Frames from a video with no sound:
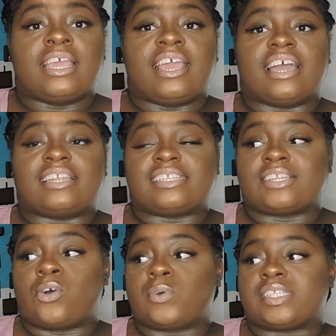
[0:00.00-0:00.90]
And it's
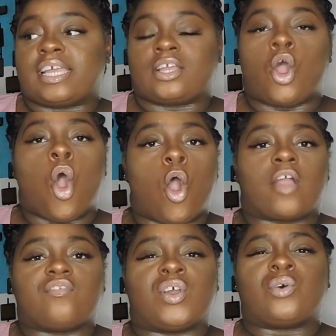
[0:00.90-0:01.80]
always, like,
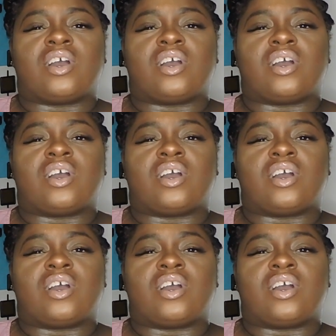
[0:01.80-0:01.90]
heartfelt